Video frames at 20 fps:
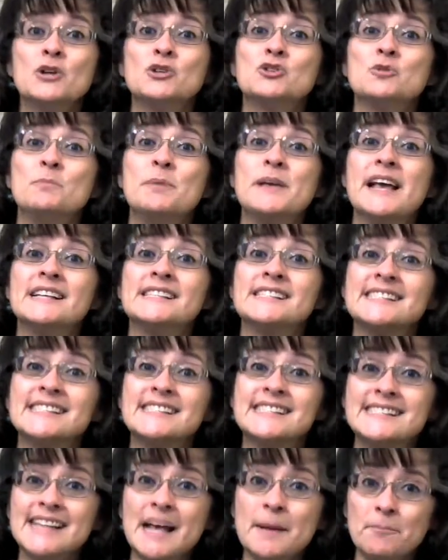to be a
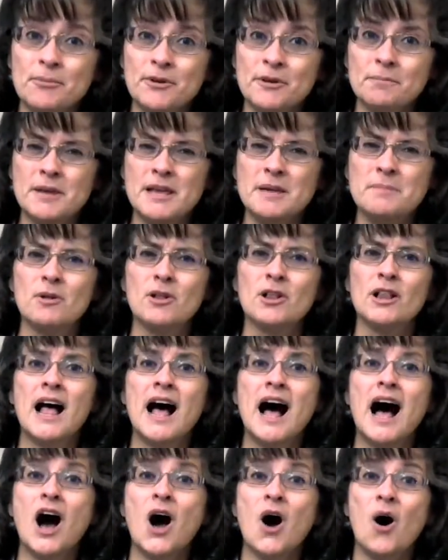separate people,
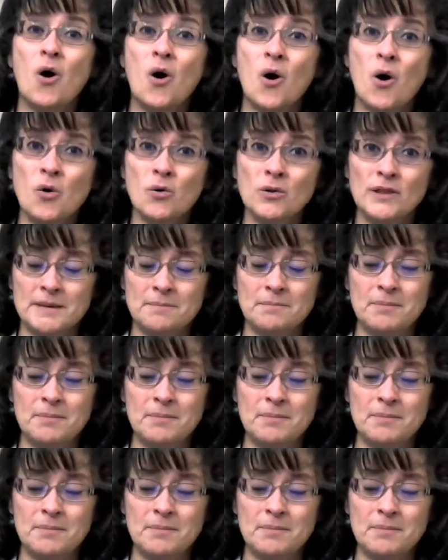a holy